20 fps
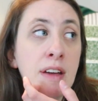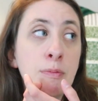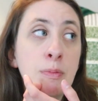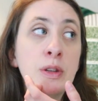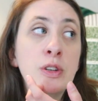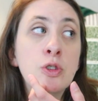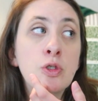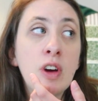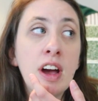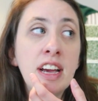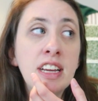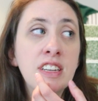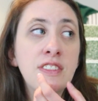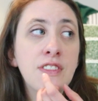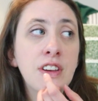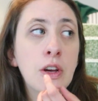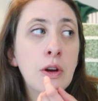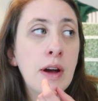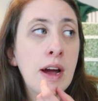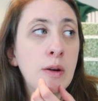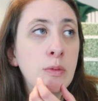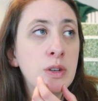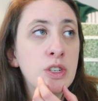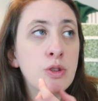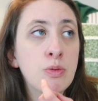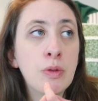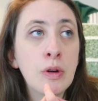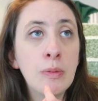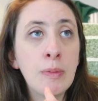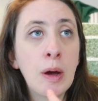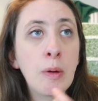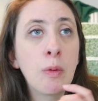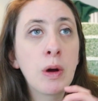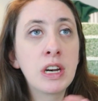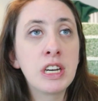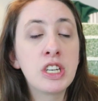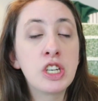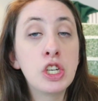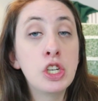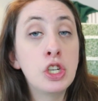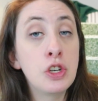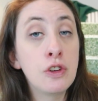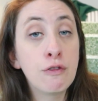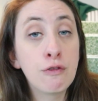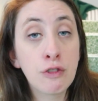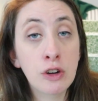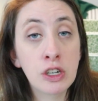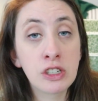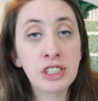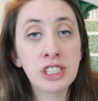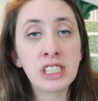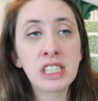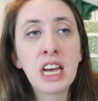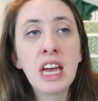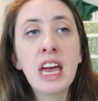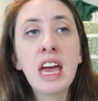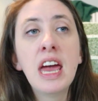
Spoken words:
I've been trying to figure out which room I wanted to do first,